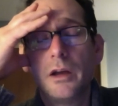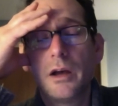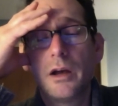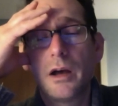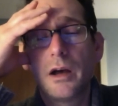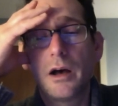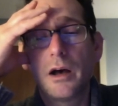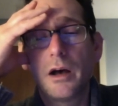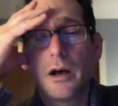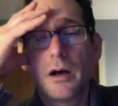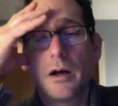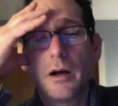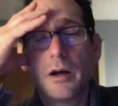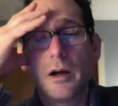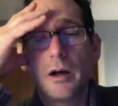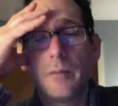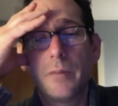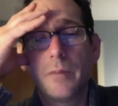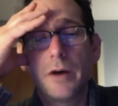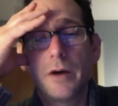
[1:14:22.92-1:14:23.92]
uh,
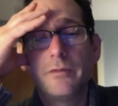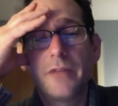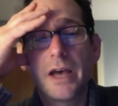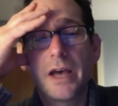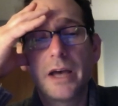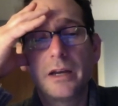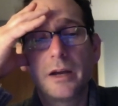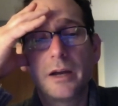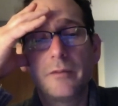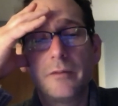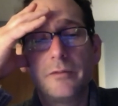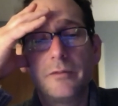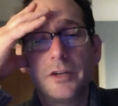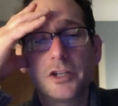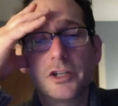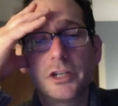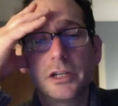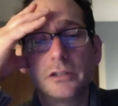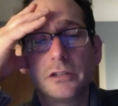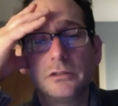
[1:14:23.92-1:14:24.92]
above that, I'm
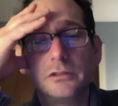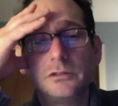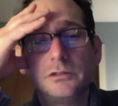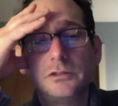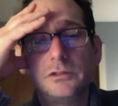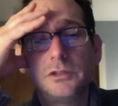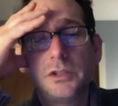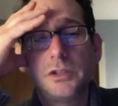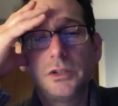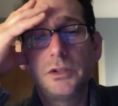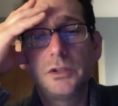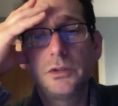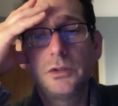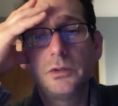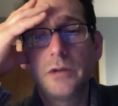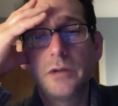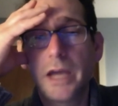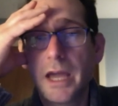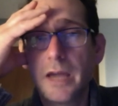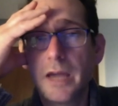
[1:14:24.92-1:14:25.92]
fishing
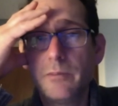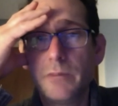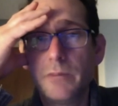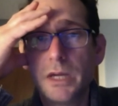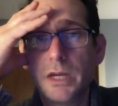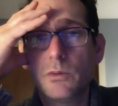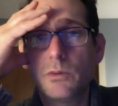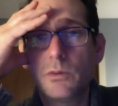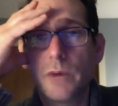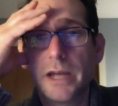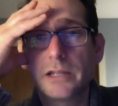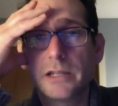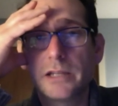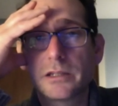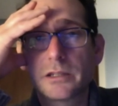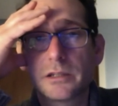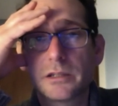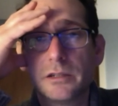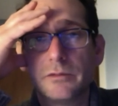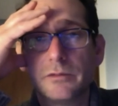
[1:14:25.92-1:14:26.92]
two AB
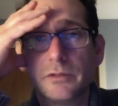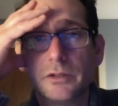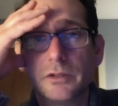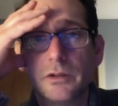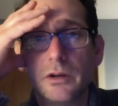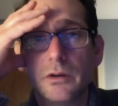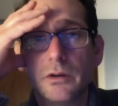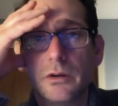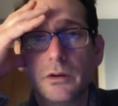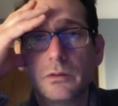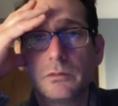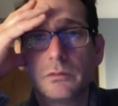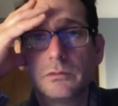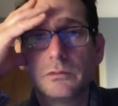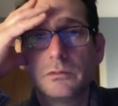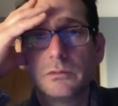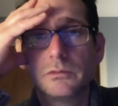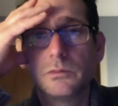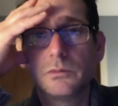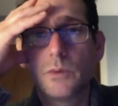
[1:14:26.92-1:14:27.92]
weights. If you know
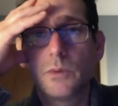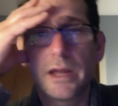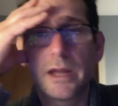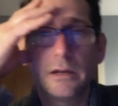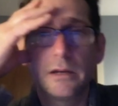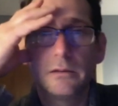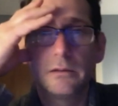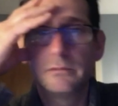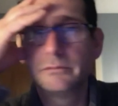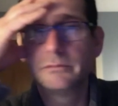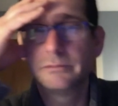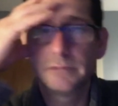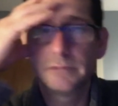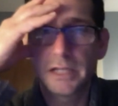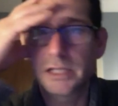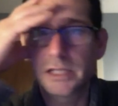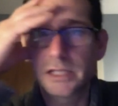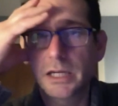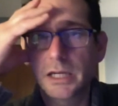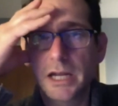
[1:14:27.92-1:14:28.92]
weight
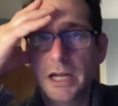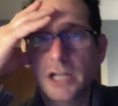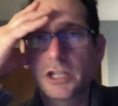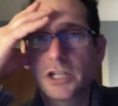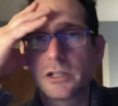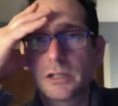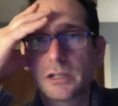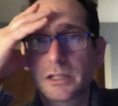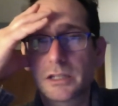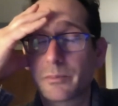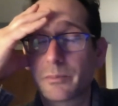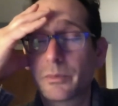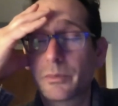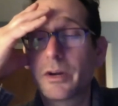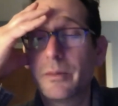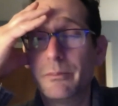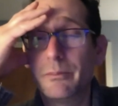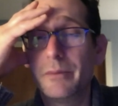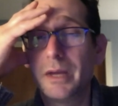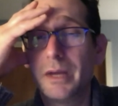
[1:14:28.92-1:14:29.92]
designations, that's a
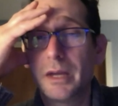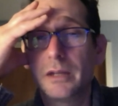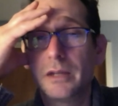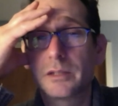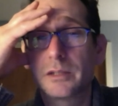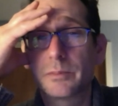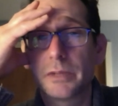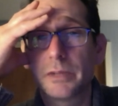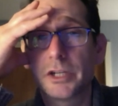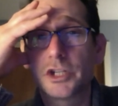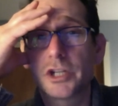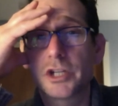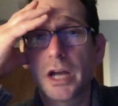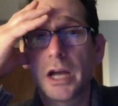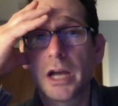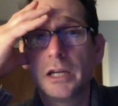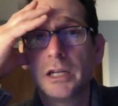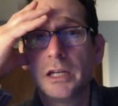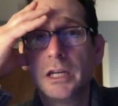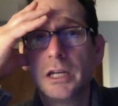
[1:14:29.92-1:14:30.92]
pretty big split
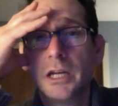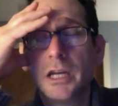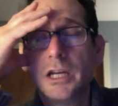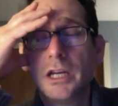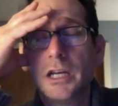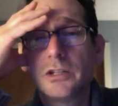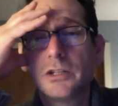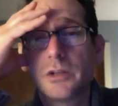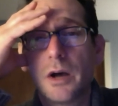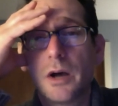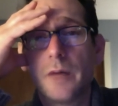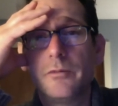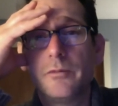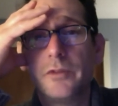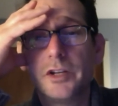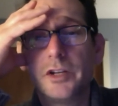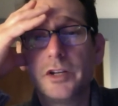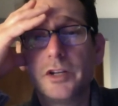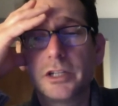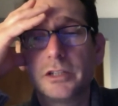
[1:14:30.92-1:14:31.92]
shot. So I'm
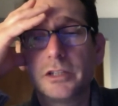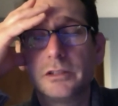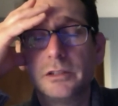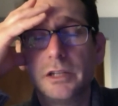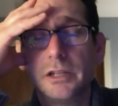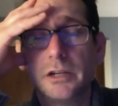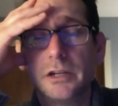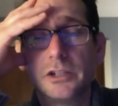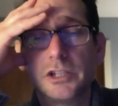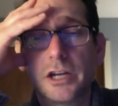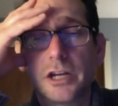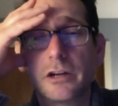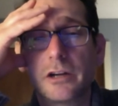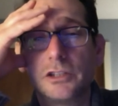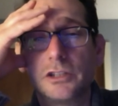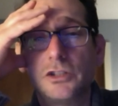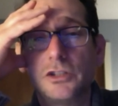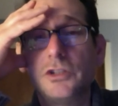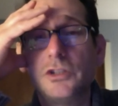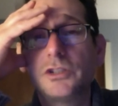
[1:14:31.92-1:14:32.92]
fishing, you know,
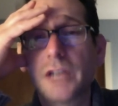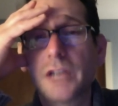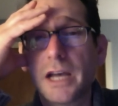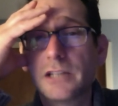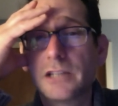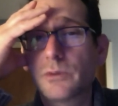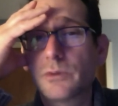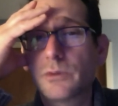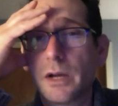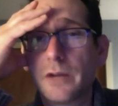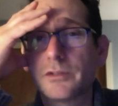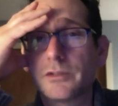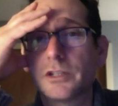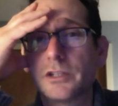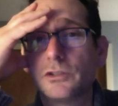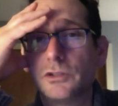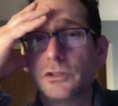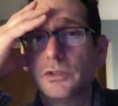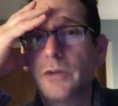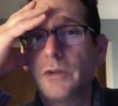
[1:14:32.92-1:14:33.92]
generally two size 12s
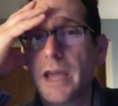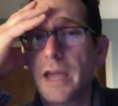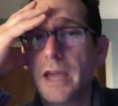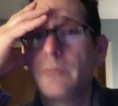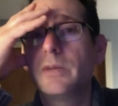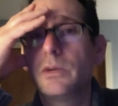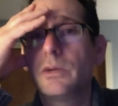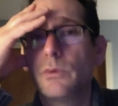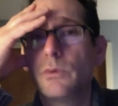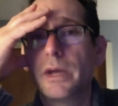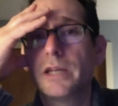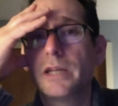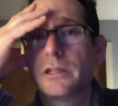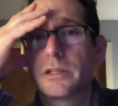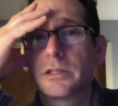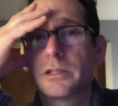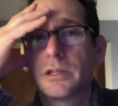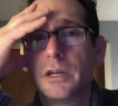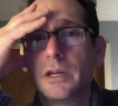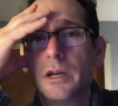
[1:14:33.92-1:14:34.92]
and two AB
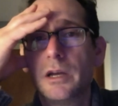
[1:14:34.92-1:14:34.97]
weights